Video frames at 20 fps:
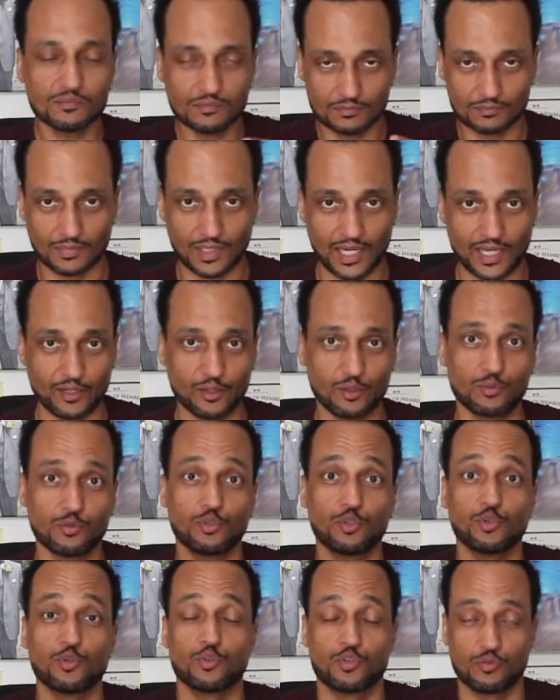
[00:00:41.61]
my own
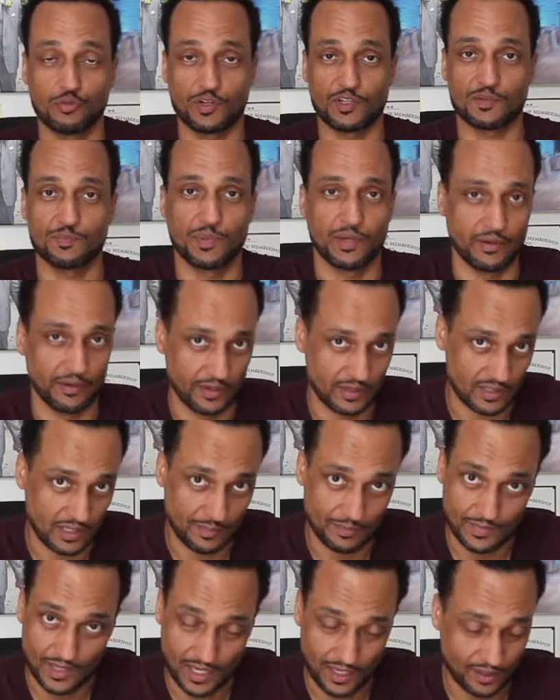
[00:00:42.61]
user experience.
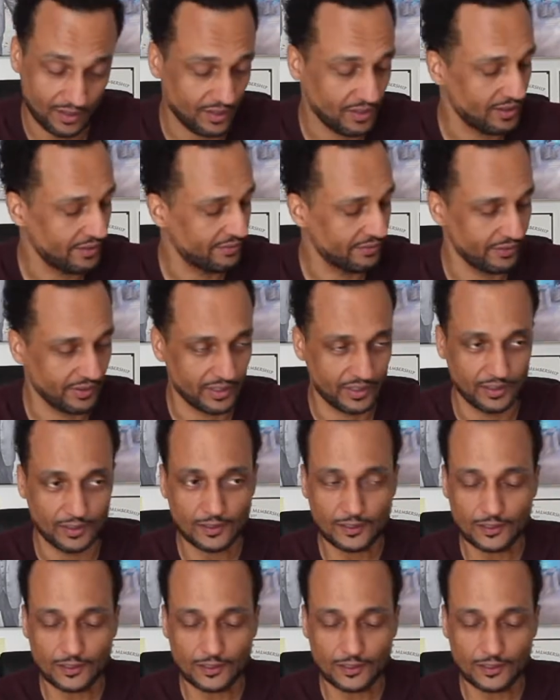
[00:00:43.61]
I'm not covering